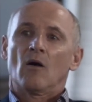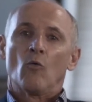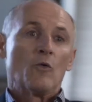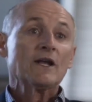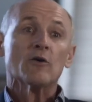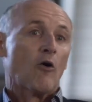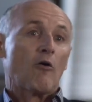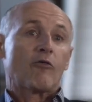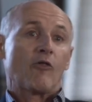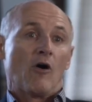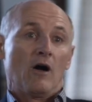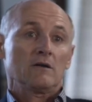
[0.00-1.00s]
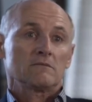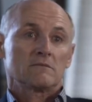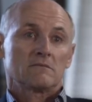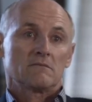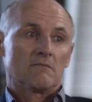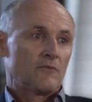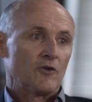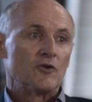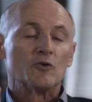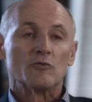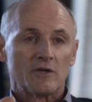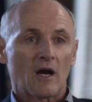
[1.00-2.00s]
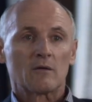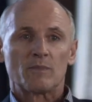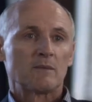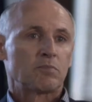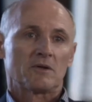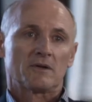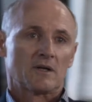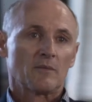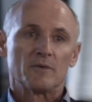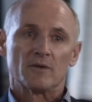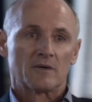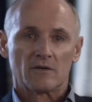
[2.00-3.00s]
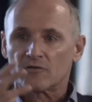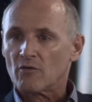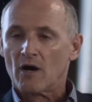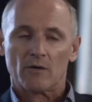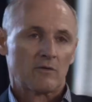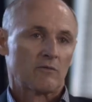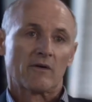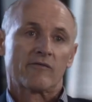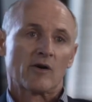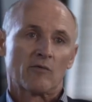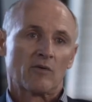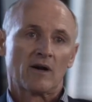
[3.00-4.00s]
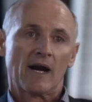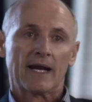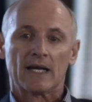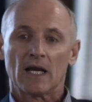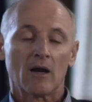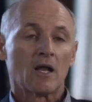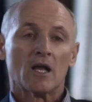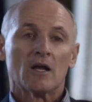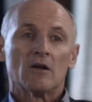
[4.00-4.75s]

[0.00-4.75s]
We'd all thought, the new young people in the community in Toronto and wherever we were hanging out,